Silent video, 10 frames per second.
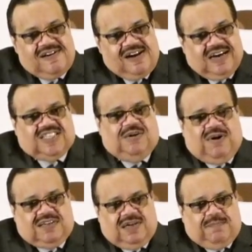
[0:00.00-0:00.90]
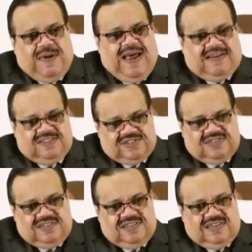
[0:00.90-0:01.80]
And she went to the palace.
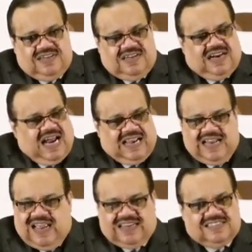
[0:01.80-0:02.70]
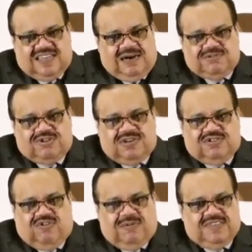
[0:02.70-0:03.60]
And, I, and like I said, I'm sure the
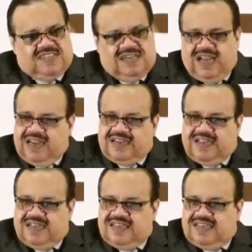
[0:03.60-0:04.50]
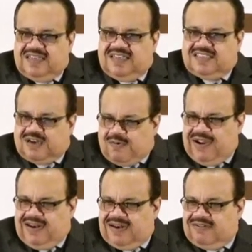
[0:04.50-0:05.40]
doorman said, hey, is the
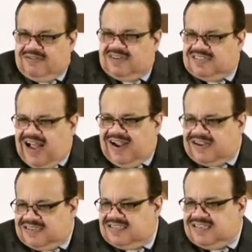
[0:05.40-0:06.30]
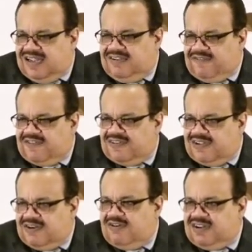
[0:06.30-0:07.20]
queen on the docket today for
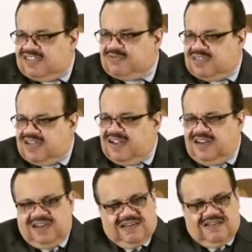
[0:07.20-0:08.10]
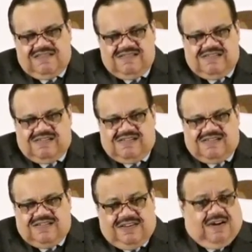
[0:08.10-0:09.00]
an audience with the king?
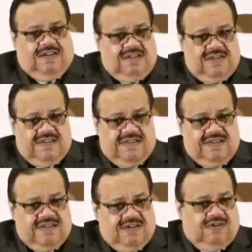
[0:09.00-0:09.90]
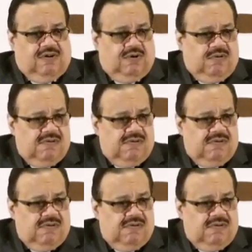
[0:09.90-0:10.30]
No? Uh-oh.